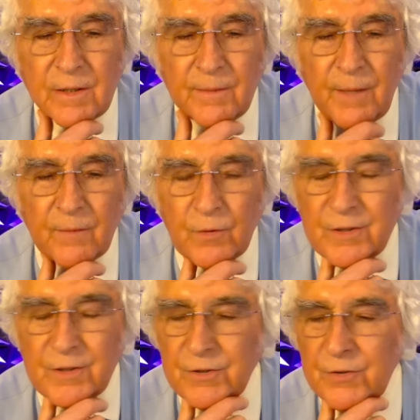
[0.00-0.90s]
him on what
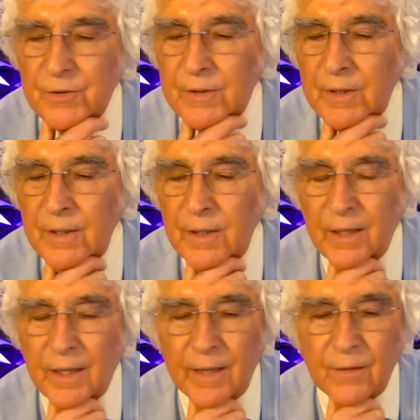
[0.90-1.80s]
to do. And okay.
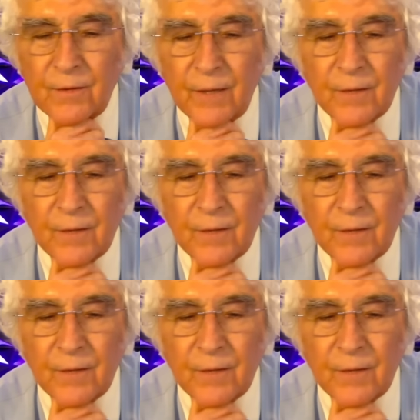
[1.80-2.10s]
I